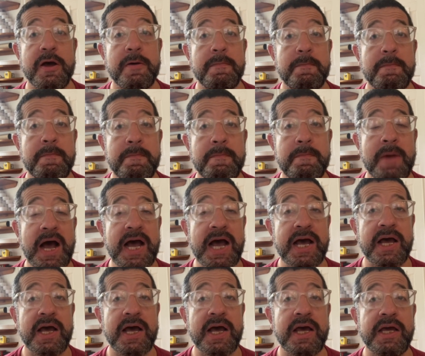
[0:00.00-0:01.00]

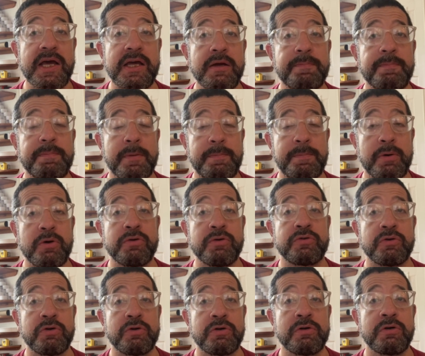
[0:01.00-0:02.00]
My
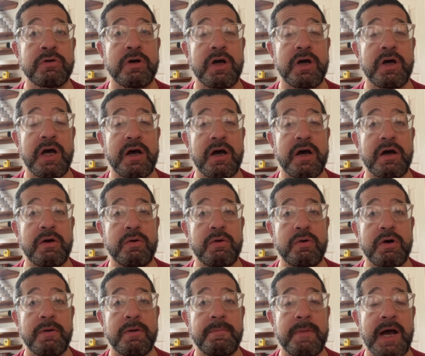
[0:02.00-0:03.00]
proposal
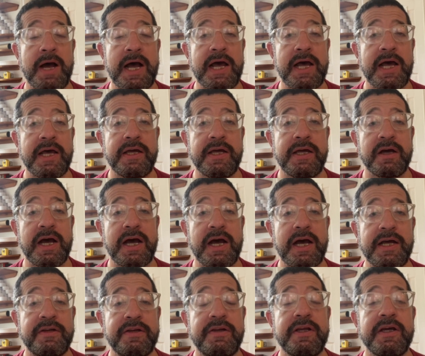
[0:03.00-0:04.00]
or my
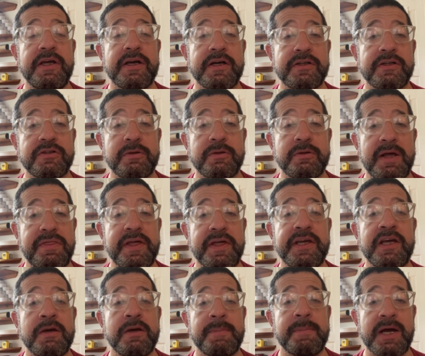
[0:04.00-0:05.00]
ideas or my
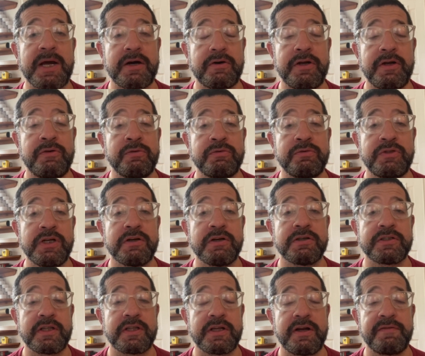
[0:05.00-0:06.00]
thinking about a Green New Deal
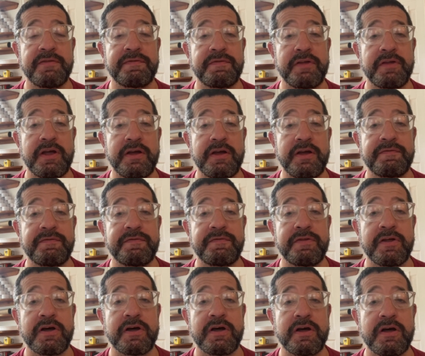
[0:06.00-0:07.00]
is that
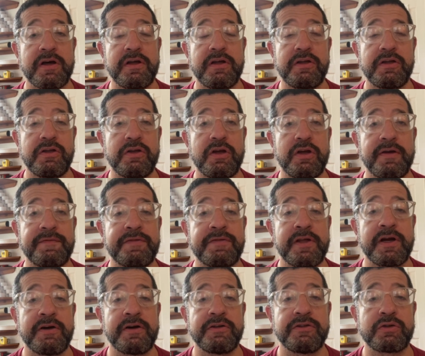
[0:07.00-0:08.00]
if
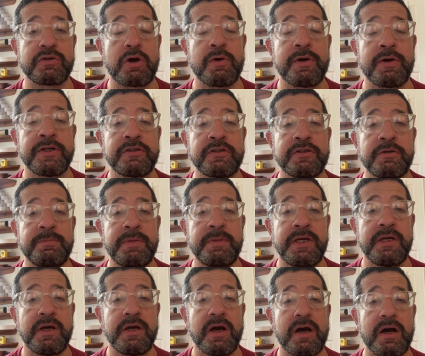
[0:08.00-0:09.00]
there is going to
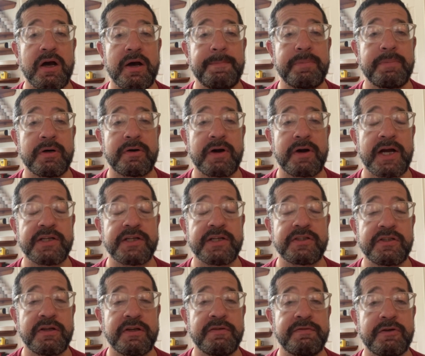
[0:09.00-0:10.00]
be a
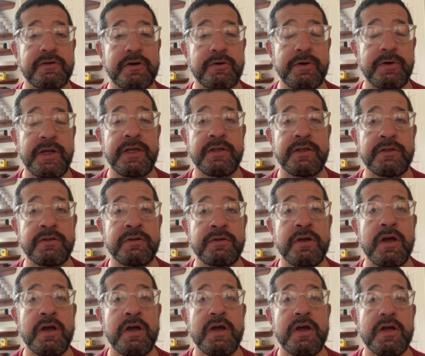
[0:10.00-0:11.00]
progressive green
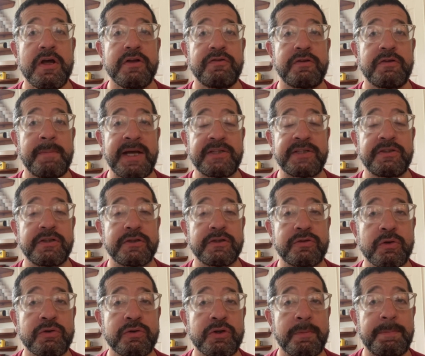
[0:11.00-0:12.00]
domestic
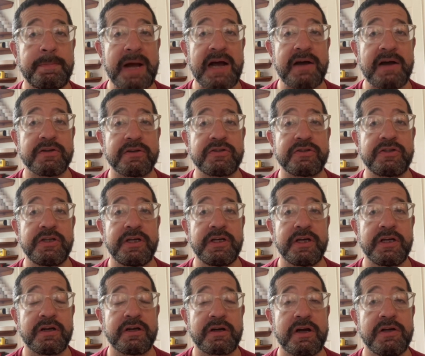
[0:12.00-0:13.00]
social policy
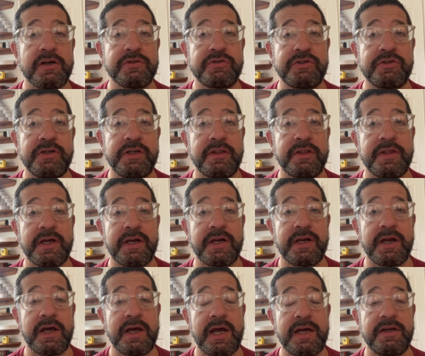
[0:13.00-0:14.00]
in a country that
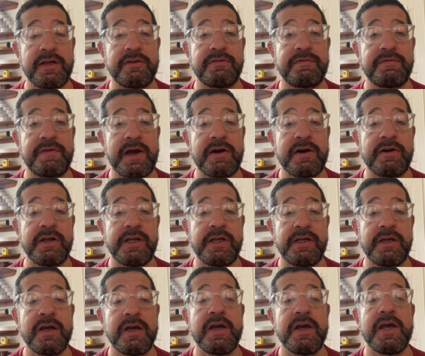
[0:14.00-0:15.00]
is
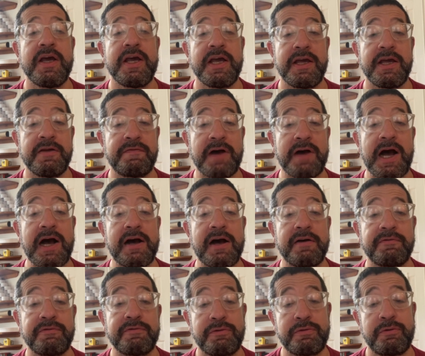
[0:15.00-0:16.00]
very
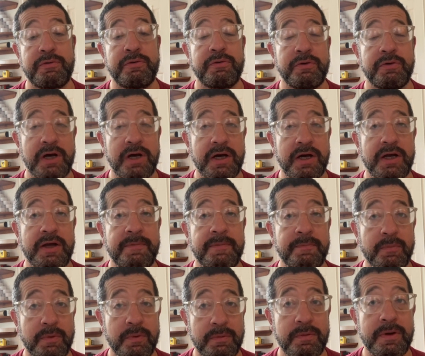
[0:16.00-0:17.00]
involved through
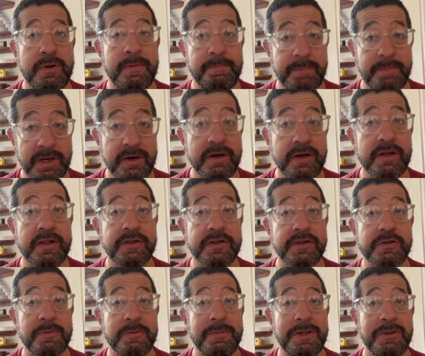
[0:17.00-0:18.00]

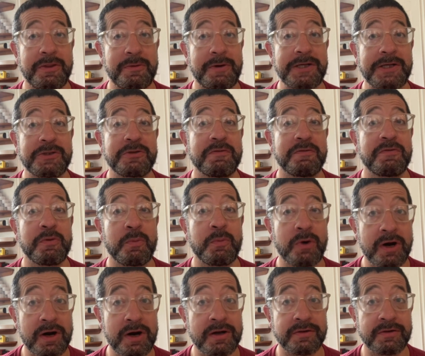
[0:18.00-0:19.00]
imperialism in the rest of the
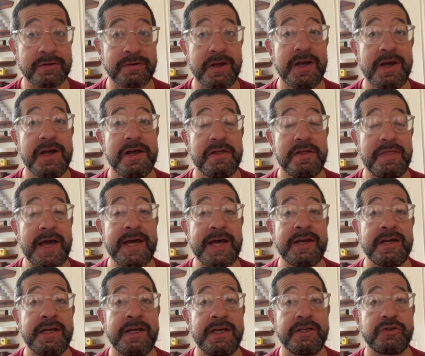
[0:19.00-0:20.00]
world,
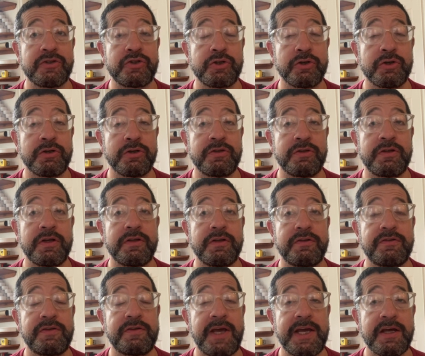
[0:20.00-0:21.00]
then it should
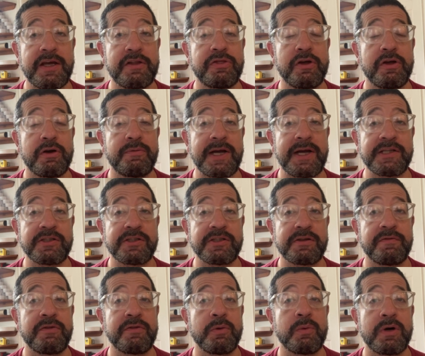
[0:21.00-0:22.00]
take the rest
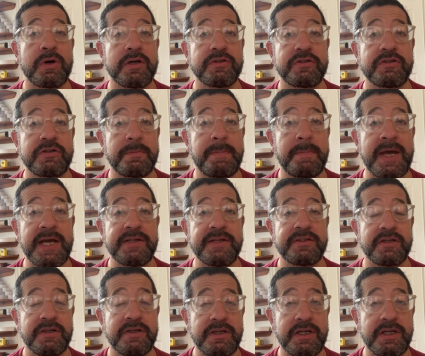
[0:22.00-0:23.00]
of the world's
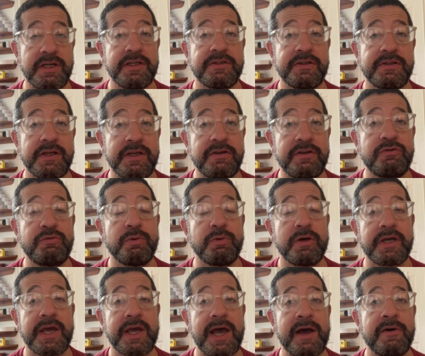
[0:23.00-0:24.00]
demands and needs into
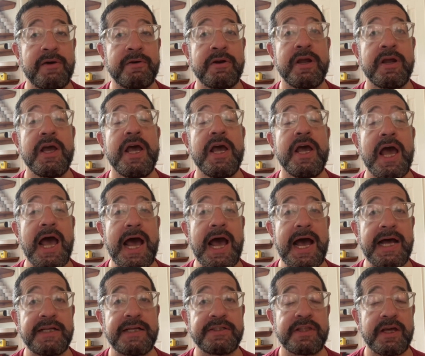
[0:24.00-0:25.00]
account
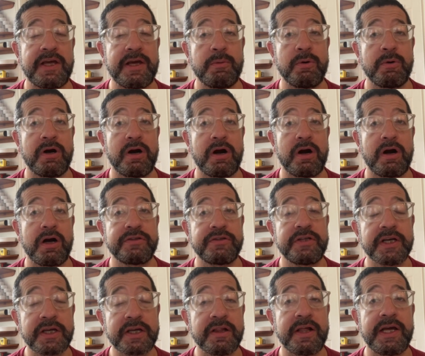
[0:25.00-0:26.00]
as they were
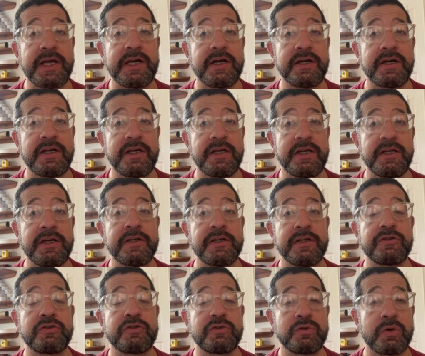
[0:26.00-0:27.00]
articulated in
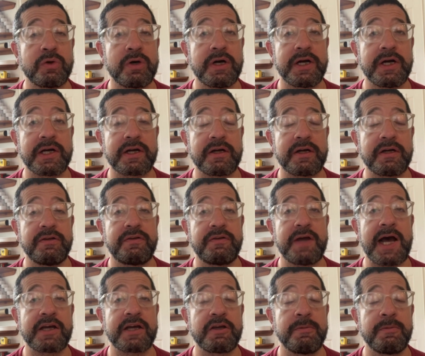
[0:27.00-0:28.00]
historic
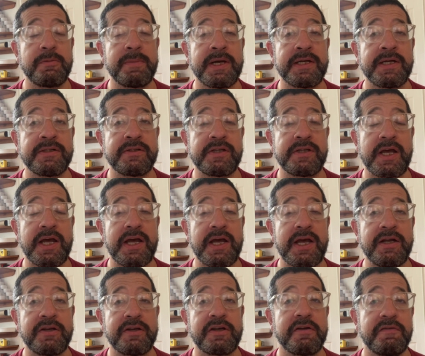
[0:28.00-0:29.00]
documents
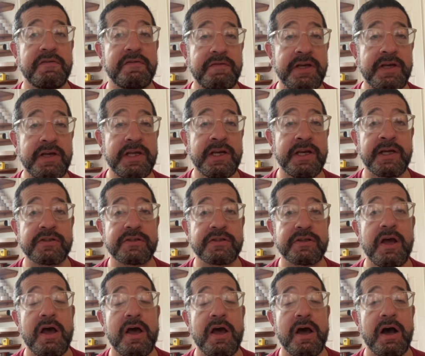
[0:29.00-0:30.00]
and convenings
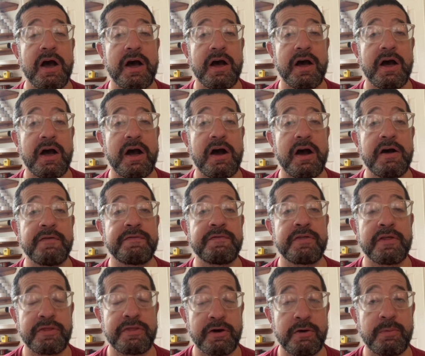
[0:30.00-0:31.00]
of
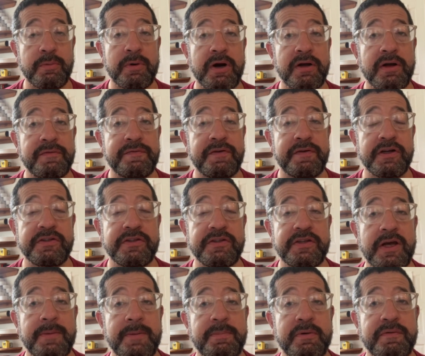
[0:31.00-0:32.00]
the Third World, for
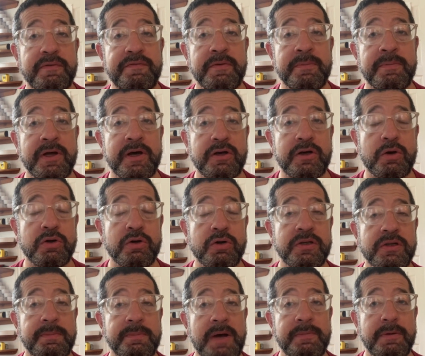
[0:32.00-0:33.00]
example, from the
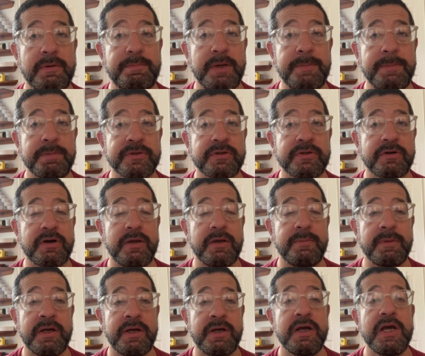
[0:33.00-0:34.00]
Cochabamba People's
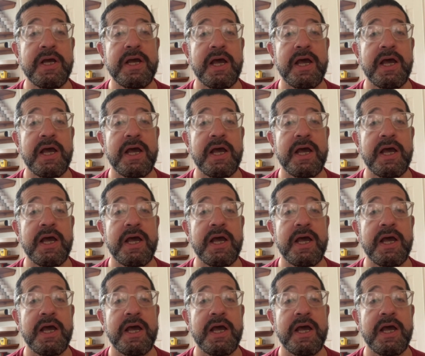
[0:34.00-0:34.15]
Agreement.